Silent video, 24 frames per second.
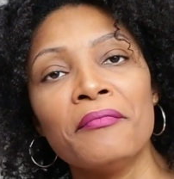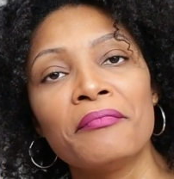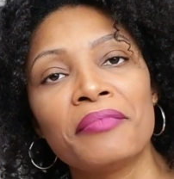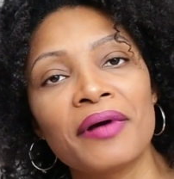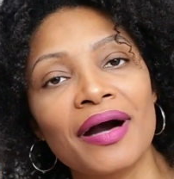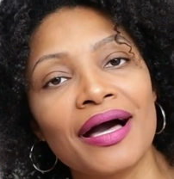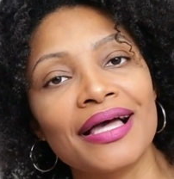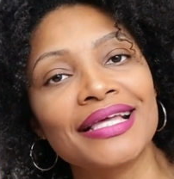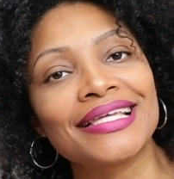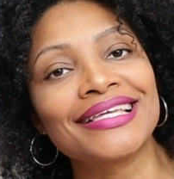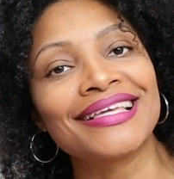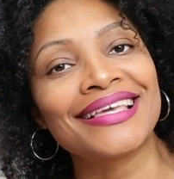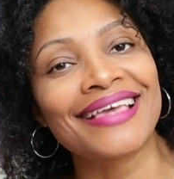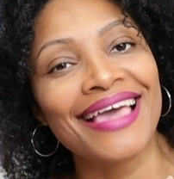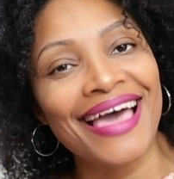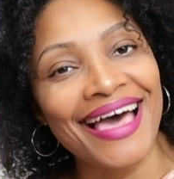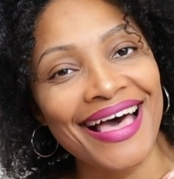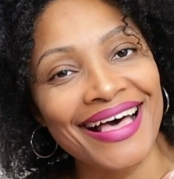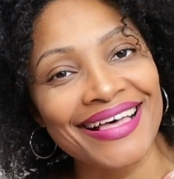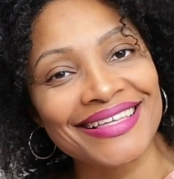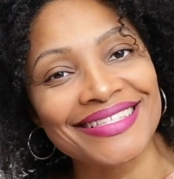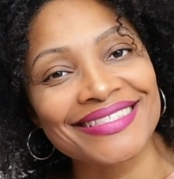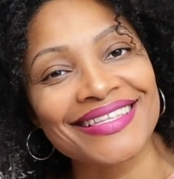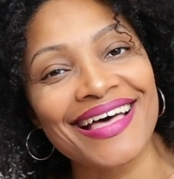But
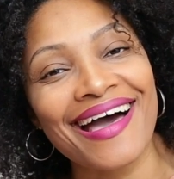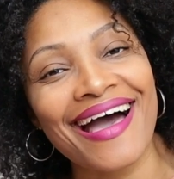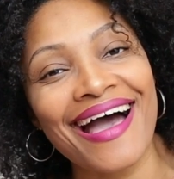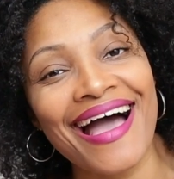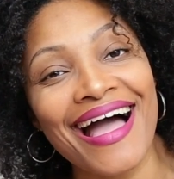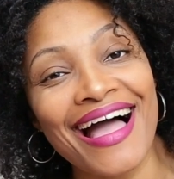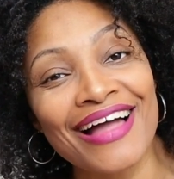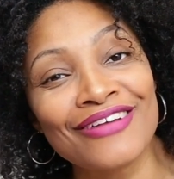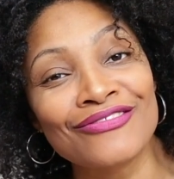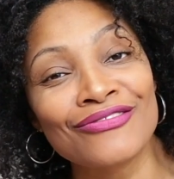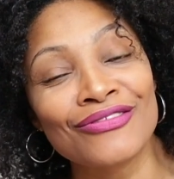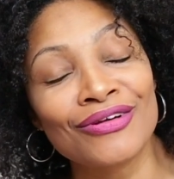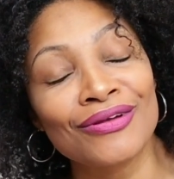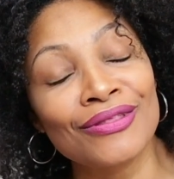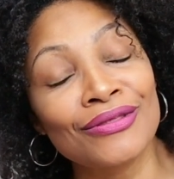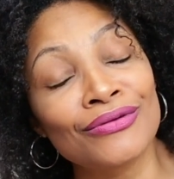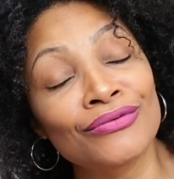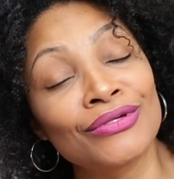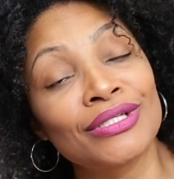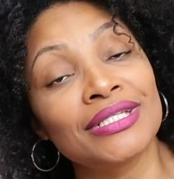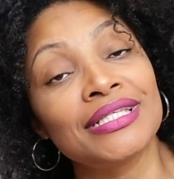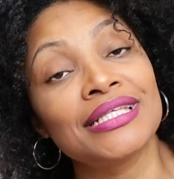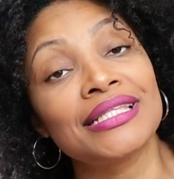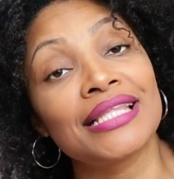yes, I
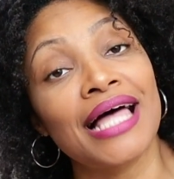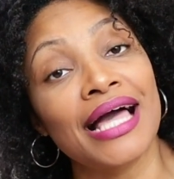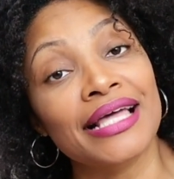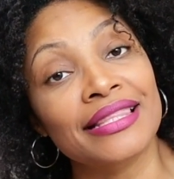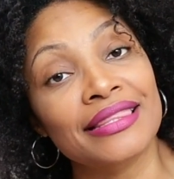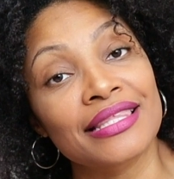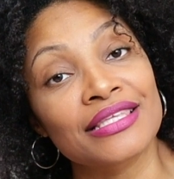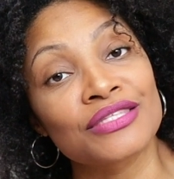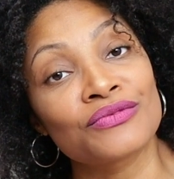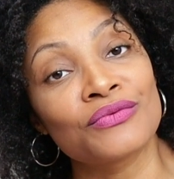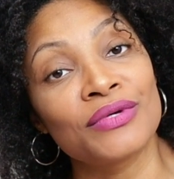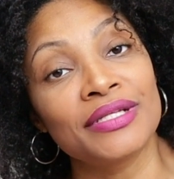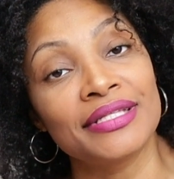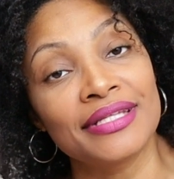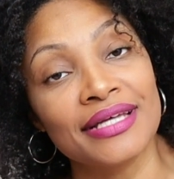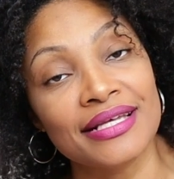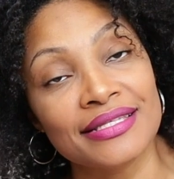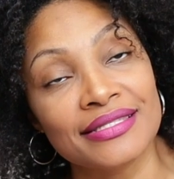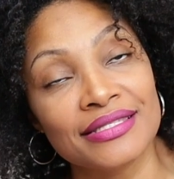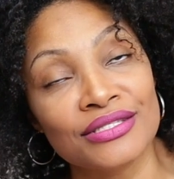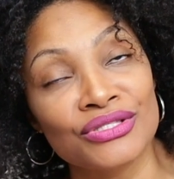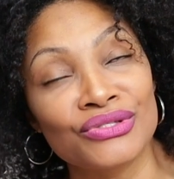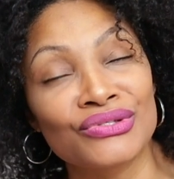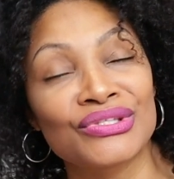really, really like this one,
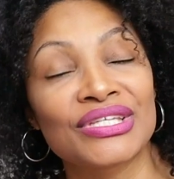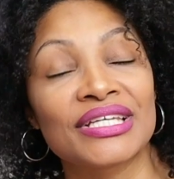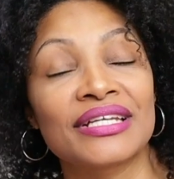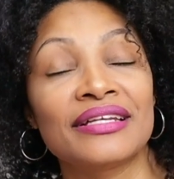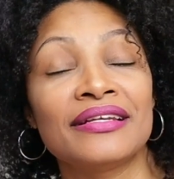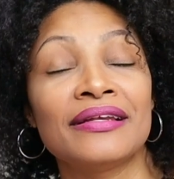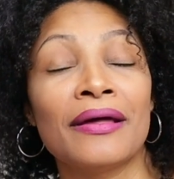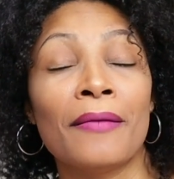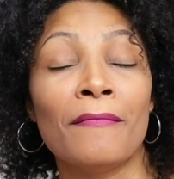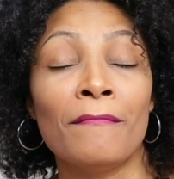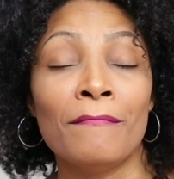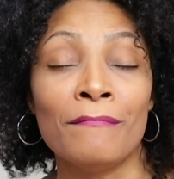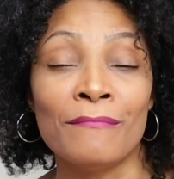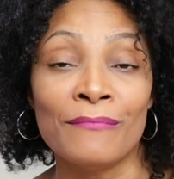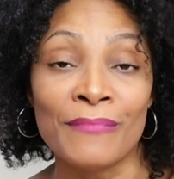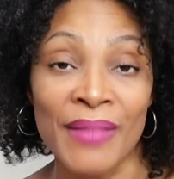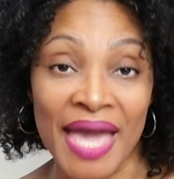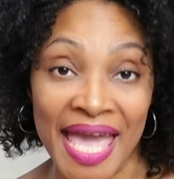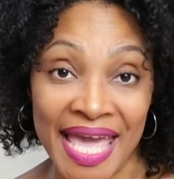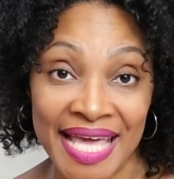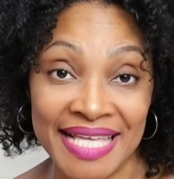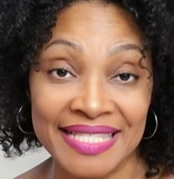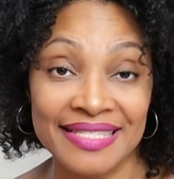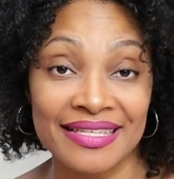Dusty. You did an
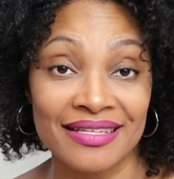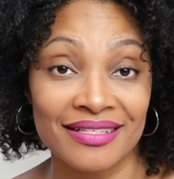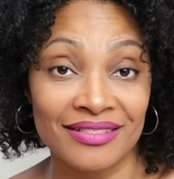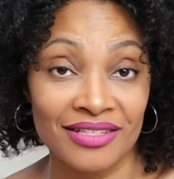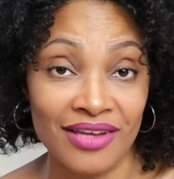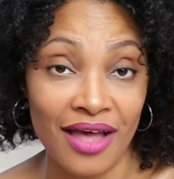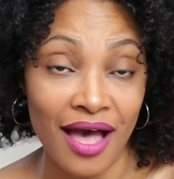amazing